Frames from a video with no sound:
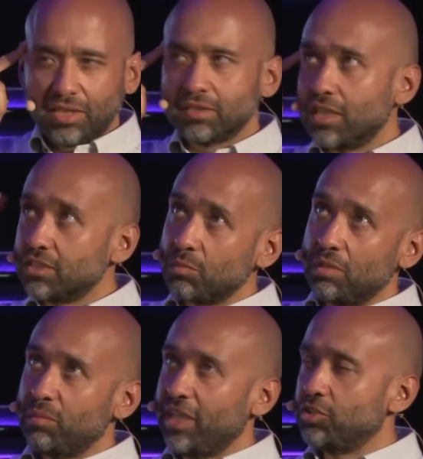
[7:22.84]
this customer
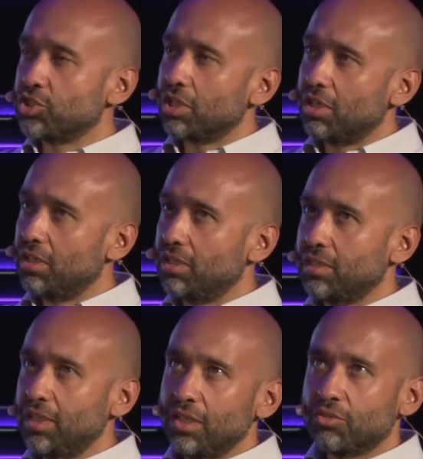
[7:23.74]
may churn
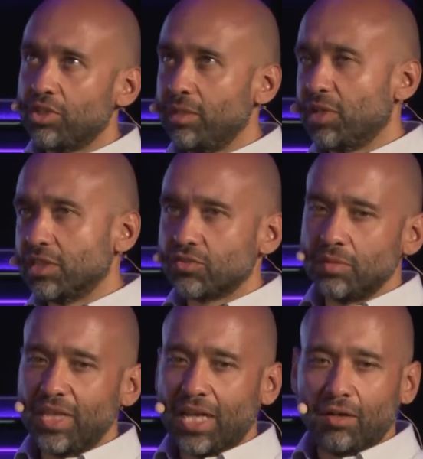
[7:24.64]
3 months
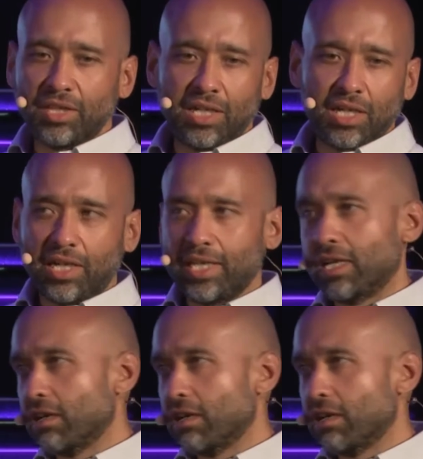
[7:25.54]
from now, and then I'm going to get a